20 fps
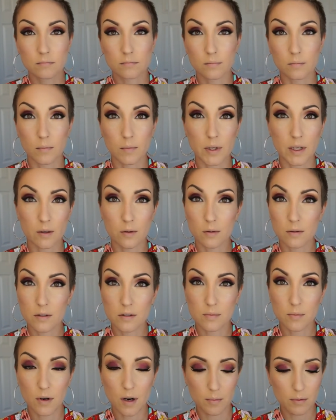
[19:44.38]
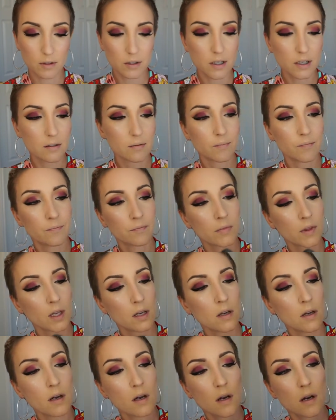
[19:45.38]
let me hold this properly,
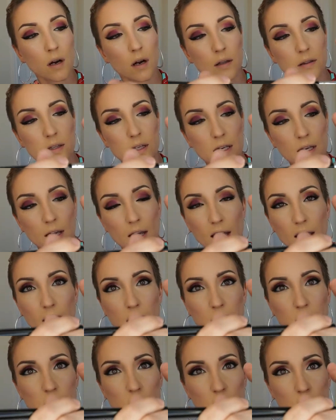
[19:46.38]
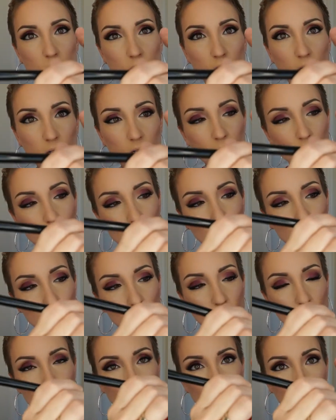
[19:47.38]
on the edge,
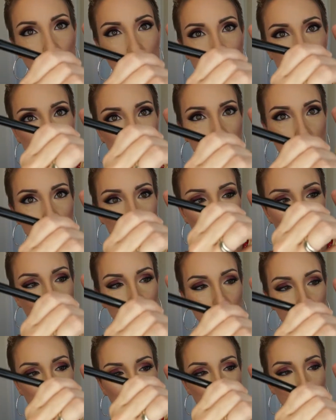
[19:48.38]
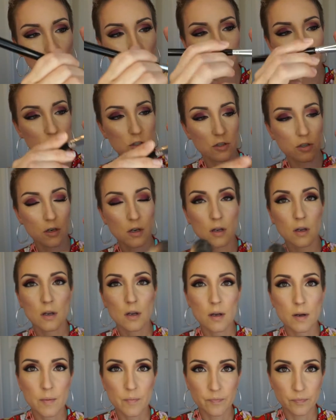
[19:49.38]
on the center part of the brush,
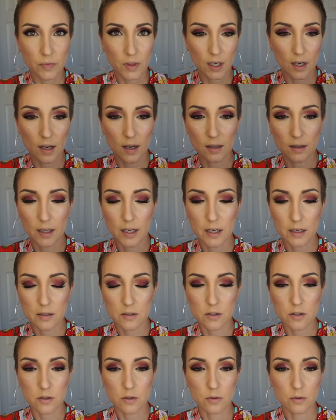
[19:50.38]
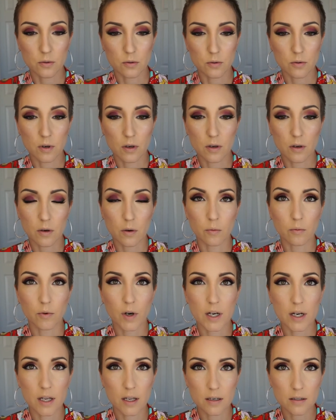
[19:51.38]
I like to
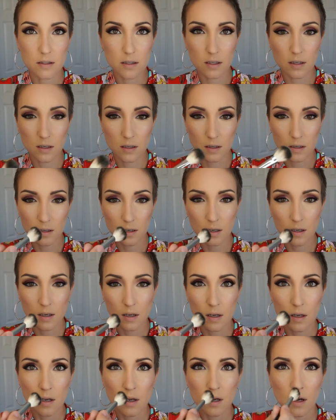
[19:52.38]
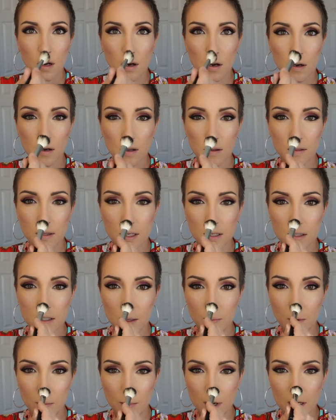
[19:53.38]
run it on the
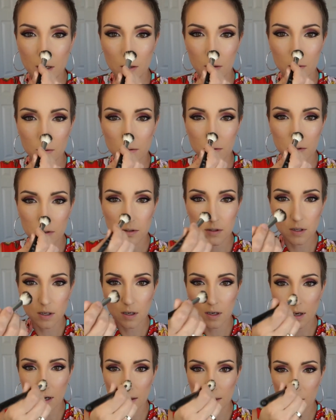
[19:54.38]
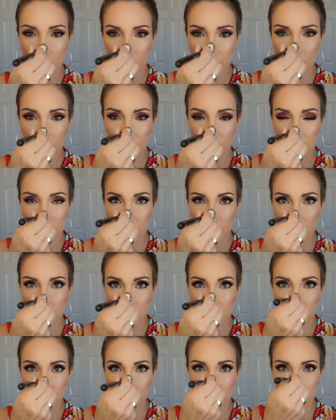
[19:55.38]
tip of my nose, and then whatever is left
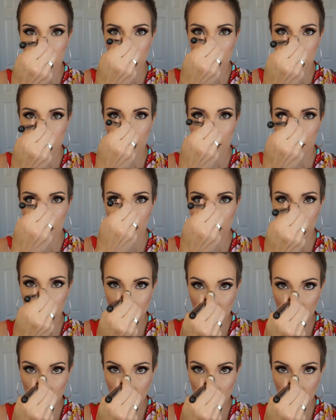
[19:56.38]
over, just kind of